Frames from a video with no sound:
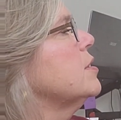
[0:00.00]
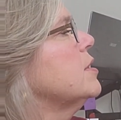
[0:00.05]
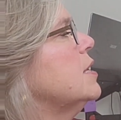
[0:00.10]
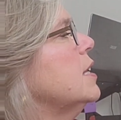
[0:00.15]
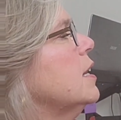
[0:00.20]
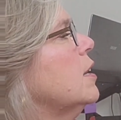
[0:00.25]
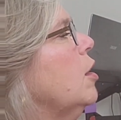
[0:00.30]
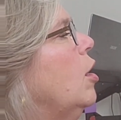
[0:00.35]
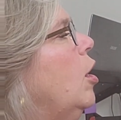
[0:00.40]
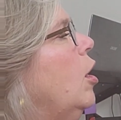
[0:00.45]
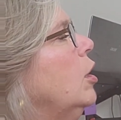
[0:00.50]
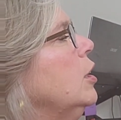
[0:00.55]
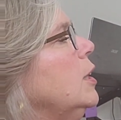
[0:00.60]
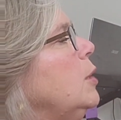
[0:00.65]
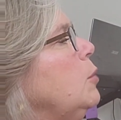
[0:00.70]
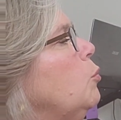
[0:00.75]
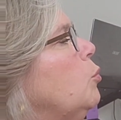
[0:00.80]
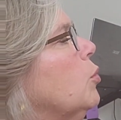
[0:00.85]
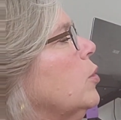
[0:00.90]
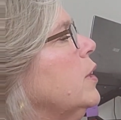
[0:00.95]
stick,
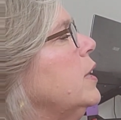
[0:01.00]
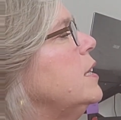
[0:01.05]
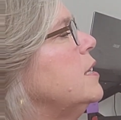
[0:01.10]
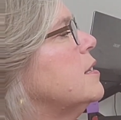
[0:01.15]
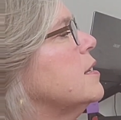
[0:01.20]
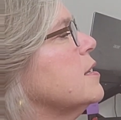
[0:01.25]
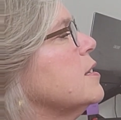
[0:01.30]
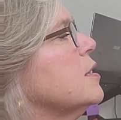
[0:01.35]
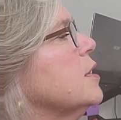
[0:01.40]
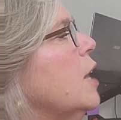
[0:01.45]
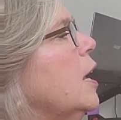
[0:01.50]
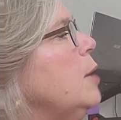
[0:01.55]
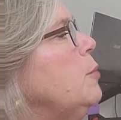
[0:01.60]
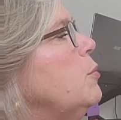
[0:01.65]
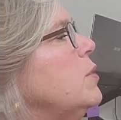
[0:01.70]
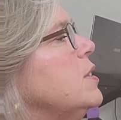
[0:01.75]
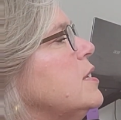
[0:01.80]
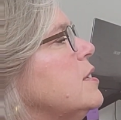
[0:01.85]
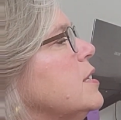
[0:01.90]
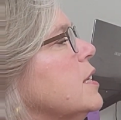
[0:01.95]
Holly worried the slime
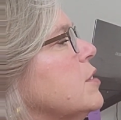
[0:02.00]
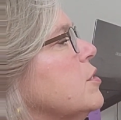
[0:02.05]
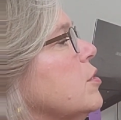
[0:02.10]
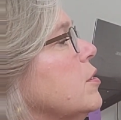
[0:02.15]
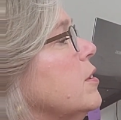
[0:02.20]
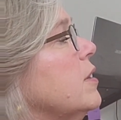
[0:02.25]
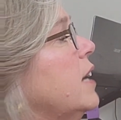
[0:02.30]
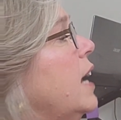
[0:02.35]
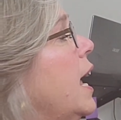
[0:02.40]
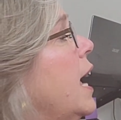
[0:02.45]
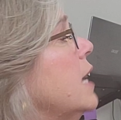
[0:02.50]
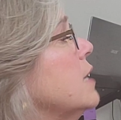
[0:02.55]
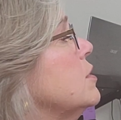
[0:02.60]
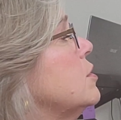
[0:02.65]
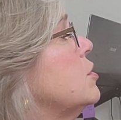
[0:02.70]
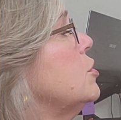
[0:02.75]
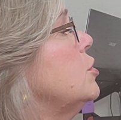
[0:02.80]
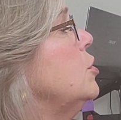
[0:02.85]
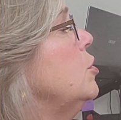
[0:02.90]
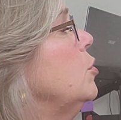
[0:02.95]
would stick to her
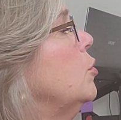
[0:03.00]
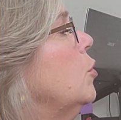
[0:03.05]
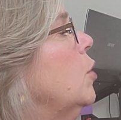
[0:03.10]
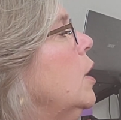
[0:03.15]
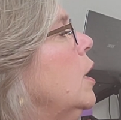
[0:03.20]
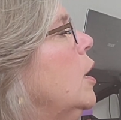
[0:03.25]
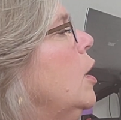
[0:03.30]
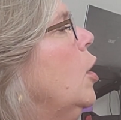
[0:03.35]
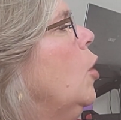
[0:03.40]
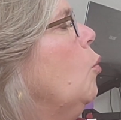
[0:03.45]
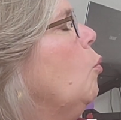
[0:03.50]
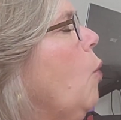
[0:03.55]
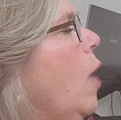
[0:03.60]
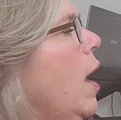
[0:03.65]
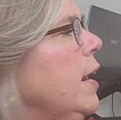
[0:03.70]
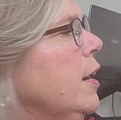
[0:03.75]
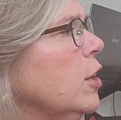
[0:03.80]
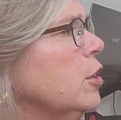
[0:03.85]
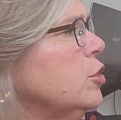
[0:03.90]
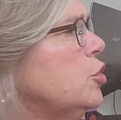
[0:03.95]
hands too. Why
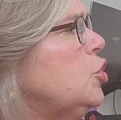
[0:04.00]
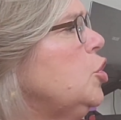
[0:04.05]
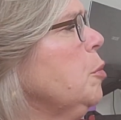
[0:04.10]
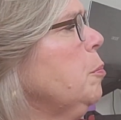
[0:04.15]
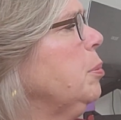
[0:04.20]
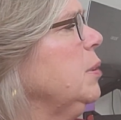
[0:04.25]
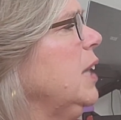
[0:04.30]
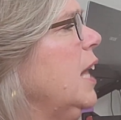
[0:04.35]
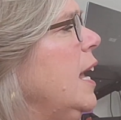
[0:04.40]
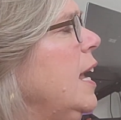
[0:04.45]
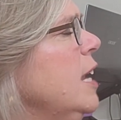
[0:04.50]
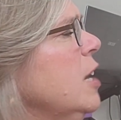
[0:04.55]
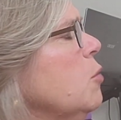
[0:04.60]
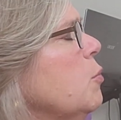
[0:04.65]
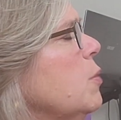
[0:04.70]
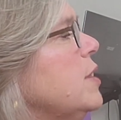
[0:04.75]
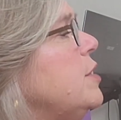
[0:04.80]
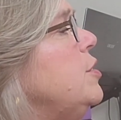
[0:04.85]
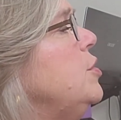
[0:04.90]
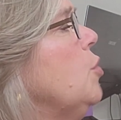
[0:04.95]
aren't you playing
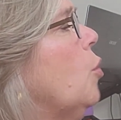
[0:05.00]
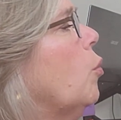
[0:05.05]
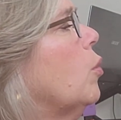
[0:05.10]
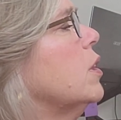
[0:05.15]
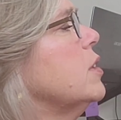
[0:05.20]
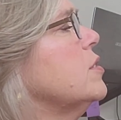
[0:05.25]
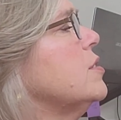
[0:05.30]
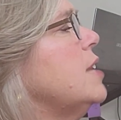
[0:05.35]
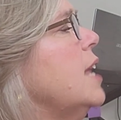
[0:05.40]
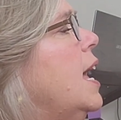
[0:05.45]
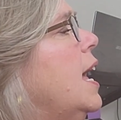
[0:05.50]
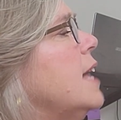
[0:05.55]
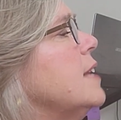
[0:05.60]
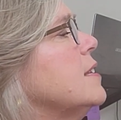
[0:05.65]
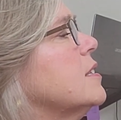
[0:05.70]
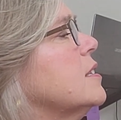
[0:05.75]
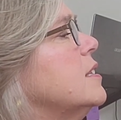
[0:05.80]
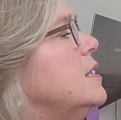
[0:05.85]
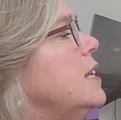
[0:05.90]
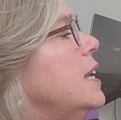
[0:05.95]
with yours?
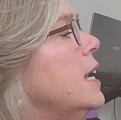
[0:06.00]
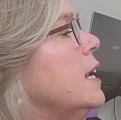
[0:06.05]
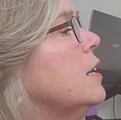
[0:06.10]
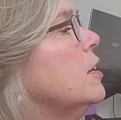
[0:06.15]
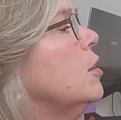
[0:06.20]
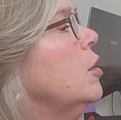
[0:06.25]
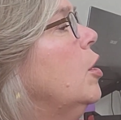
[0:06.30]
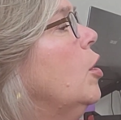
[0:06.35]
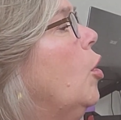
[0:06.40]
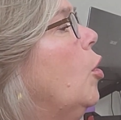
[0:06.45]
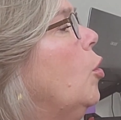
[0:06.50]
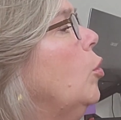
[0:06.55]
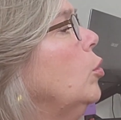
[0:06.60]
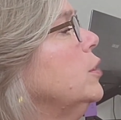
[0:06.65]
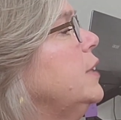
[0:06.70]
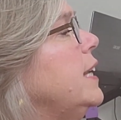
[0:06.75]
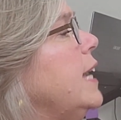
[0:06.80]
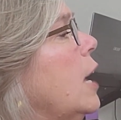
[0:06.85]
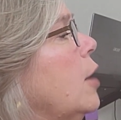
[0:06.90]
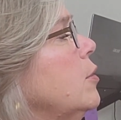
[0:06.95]
Asked Nick,
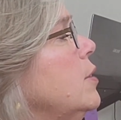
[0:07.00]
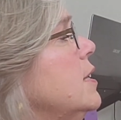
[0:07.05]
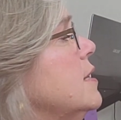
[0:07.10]
holding out